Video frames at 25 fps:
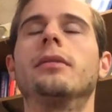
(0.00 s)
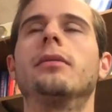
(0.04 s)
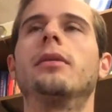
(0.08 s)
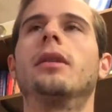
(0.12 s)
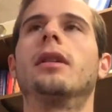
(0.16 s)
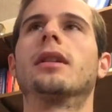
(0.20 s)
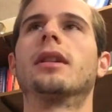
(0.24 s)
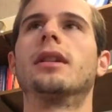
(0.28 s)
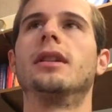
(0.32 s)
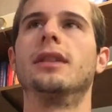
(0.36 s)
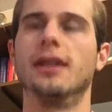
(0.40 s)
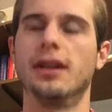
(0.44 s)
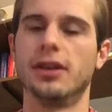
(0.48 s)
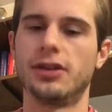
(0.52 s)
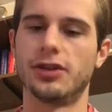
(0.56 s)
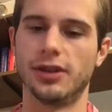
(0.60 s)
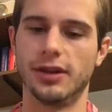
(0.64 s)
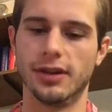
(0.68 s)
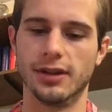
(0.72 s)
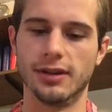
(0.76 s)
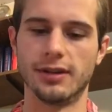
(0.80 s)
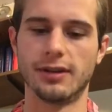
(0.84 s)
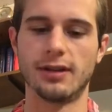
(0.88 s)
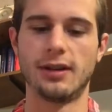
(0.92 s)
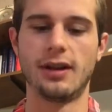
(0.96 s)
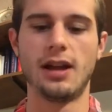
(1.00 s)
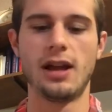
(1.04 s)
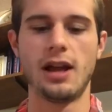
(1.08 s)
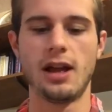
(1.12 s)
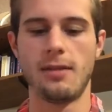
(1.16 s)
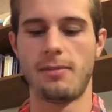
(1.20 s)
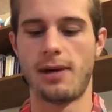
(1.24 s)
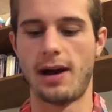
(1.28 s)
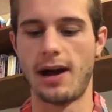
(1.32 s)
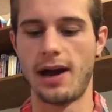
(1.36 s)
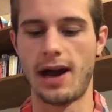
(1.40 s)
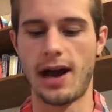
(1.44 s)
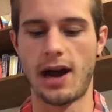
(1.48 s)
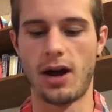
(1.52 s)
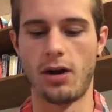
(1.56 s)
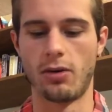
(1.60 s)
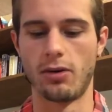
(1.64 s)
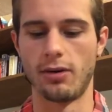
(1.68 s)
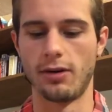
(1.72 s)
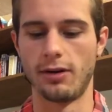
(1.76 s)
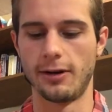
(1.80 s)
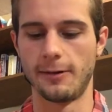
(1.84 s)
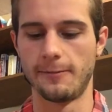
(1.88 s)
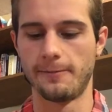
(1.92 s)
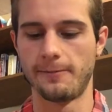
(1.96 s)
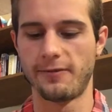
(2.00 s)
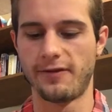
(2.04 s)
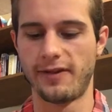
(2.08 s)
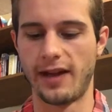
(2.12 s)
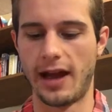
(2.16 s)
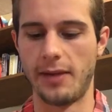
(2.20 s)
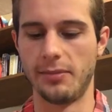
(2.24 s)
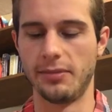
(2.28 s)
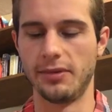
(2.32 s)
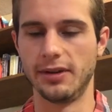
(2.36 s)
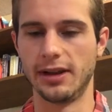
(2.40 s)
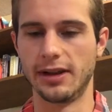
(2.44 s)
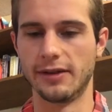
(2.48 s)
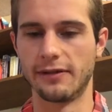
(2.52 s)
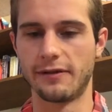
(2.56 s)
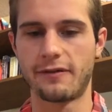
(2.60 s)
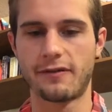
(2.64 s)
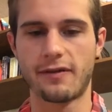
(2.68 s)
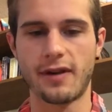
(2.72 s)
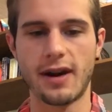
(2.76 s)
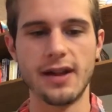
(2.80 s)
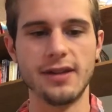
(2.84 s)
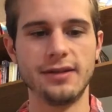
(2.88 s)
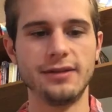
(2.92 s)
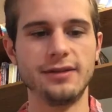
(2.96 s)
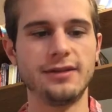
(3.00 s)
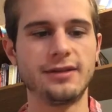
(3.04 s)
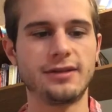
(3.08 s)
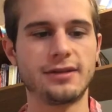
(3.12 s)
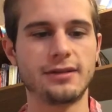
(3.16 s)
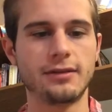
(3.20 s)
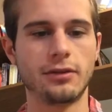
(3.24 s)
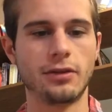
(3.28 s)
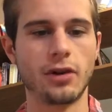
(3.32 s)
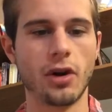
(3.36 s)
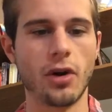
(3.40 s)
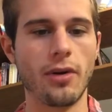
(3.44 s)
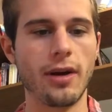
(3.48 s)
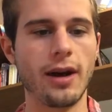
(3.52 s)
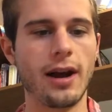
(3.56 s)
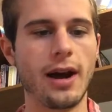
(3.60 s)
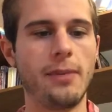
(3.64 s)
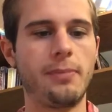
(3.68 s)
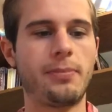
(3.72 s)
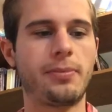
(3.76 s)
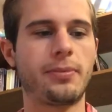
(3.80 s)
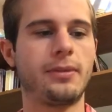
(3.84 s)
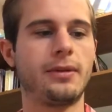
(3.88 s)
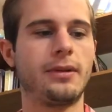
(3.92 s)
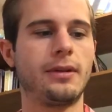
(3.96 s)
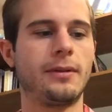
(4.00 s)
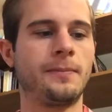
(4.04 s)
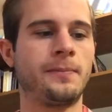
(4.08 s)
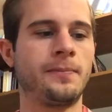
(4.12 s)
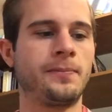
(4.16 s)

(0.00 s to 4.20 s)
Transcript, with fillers: We are conditioned by our family and friends growing up,